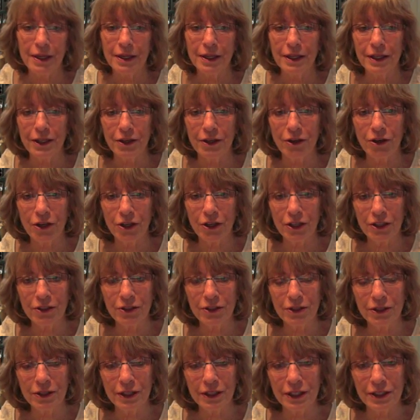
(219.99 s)
The
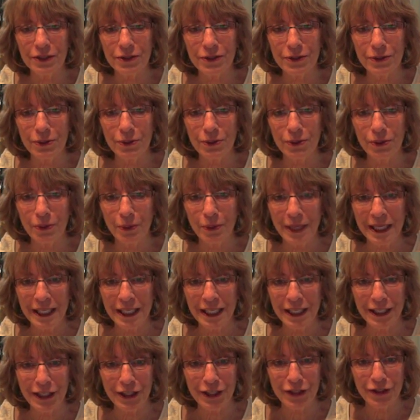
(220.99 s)
article, Is Google
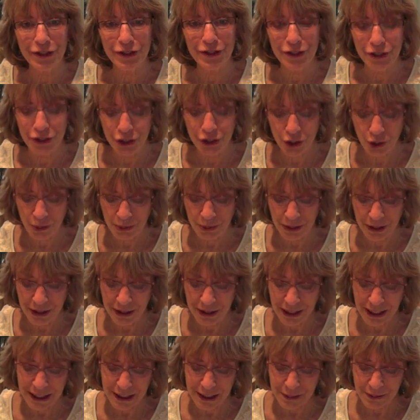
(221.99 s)
Making Us Stupid?,
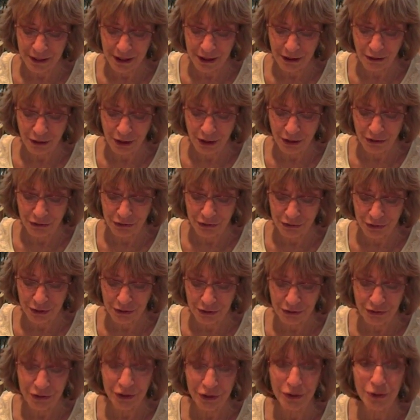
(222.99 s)
has been around for a
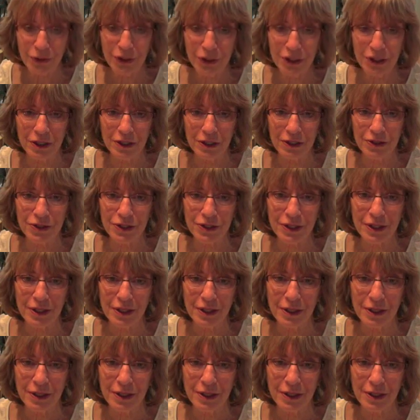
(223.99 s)
few years,